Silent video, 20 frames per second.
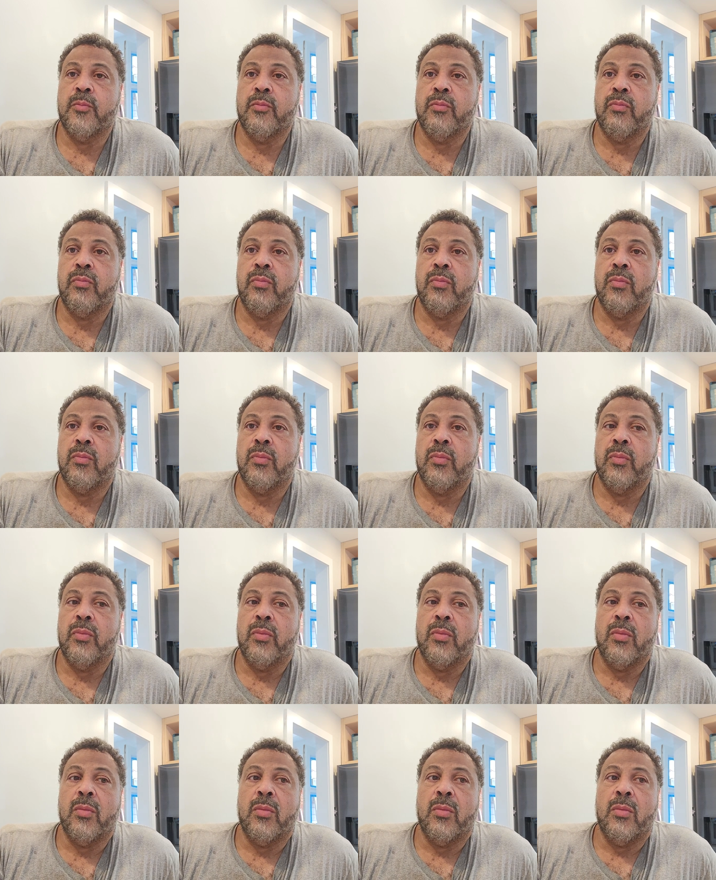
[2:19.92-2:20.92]

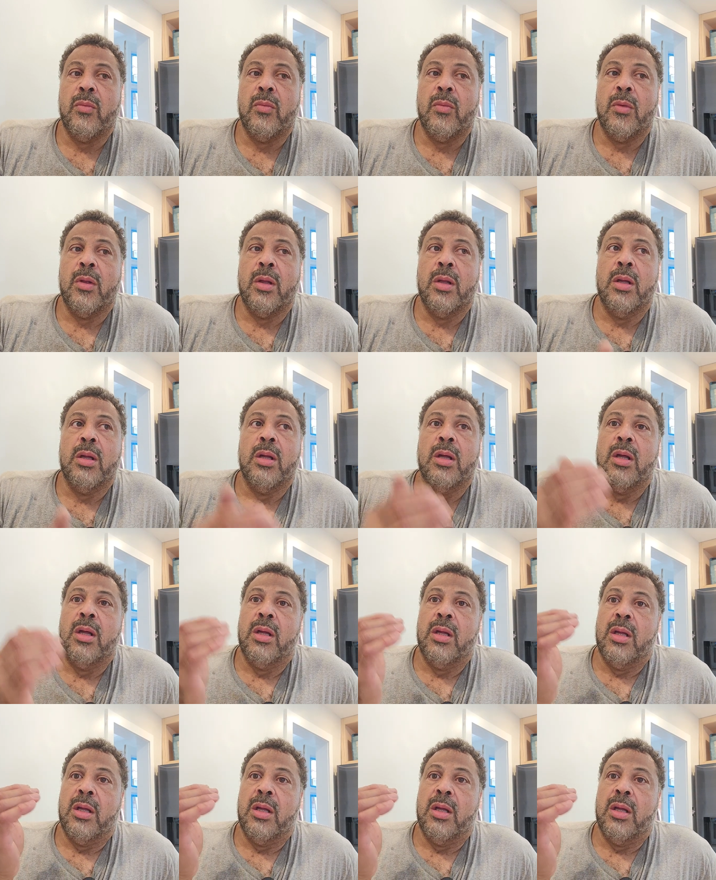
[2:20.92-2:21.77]
No one is speaking in this clip.